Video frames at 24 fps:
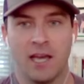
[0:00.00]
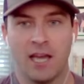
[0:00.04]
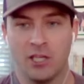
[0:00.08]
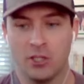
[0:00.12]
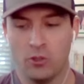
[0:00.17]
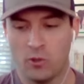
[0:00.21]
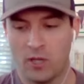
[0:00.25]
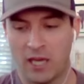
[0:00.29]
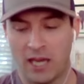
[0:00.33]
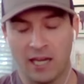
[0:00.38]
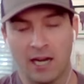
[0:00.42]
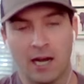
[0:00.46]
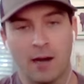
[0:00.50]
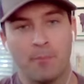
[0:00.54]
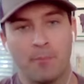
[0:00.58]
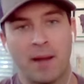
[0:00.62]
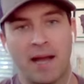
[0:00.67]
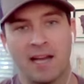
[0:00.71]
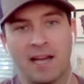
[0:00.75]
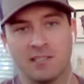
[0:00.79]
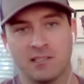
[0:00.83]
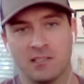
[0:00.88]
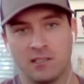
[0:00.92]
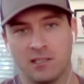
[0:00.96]
and you cannot
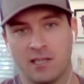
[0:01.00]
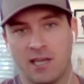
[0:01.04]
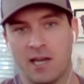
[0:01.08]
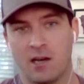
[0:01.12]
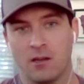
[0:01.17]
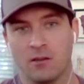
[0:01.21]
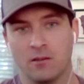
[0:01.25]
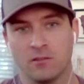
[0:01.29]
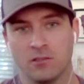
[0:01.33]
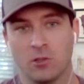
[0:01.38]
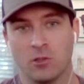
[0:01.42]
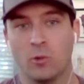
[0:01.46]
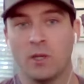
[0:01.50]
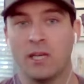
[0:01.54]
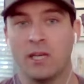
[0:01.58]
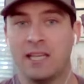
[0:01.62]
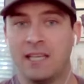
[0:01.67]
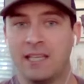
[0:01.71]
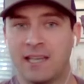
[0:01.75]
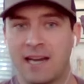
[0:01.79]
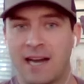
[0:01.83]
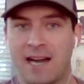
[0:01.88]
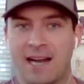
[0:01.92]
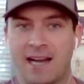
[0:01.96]
pass it down. So when he
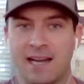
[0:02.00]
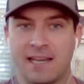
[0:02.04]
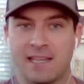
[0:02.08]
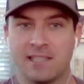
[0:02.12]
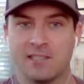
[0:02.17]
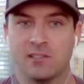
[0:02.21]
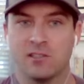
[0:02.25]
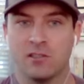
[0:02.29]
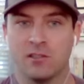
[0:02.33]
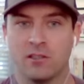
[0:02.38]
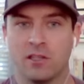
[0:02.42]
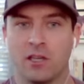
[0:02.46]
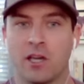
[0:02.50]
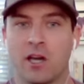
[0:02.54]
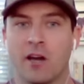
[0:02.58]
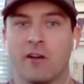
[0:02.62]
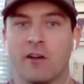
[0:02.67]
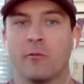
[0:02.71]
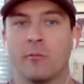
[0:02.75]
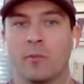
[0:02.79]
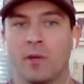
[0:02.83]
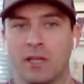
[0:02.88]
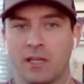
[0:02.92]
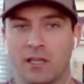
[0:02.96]
dies, the
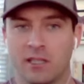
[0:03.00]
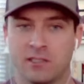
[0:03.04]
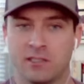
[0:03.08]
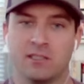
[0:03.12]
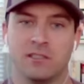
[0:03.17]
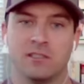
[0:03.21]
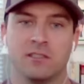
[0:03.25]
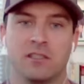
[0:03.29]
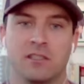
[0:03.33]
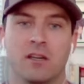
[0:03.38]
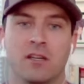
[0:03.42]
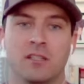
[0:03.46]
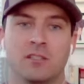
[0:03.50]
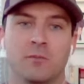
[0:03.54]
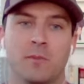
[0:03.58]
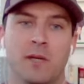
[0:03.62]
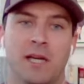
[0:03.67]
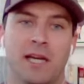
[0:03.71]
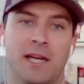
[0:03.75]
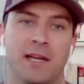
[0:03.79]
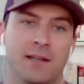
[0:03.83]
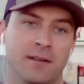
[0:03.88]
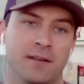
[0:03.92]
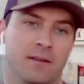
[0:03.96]
government gets his guns
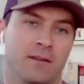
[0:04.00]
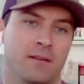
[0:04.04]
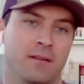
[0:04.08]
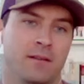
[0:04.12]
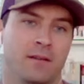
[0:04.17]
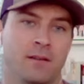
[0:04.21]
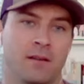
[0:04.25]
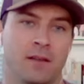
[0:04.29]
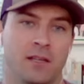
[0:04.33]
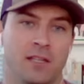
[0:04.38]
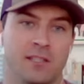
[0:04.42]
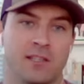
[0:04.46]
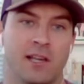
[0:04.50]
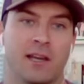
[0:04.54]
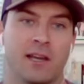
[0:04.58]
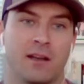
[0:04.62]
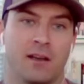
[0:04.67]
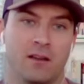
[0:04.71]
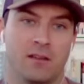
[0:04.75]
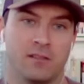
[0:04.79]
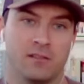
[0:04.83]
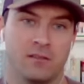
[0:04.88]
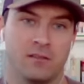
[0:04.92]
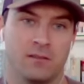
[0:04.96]
back, Ooh. his handgun.
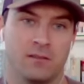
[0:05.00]
That